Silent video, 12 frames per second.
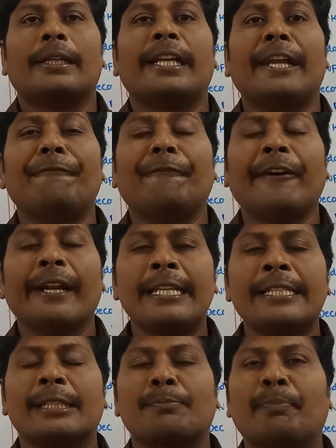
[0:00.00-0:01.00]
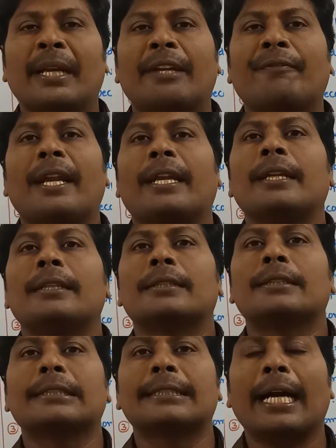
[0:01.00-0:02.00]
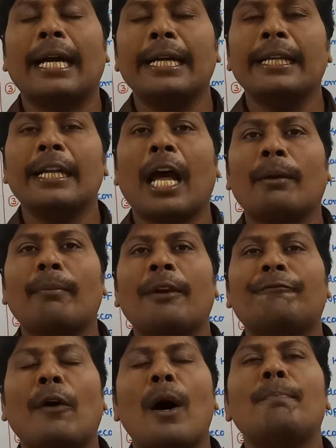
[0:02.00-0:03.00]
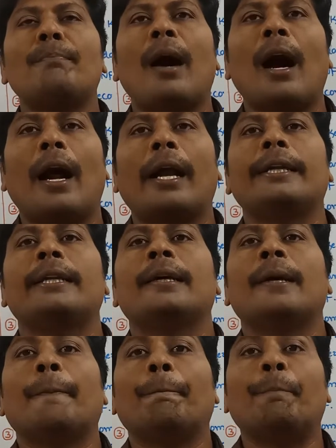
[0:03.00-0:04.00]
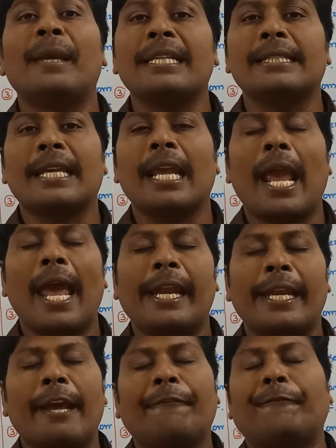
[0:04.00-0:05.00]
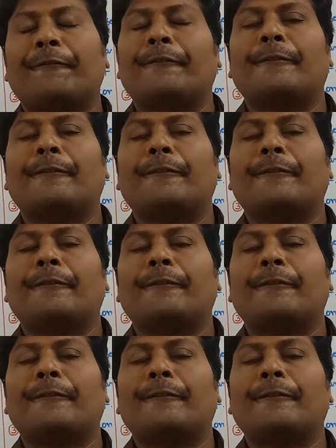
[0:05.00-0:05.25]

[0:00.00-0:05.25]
difference between third normal form and BCNF.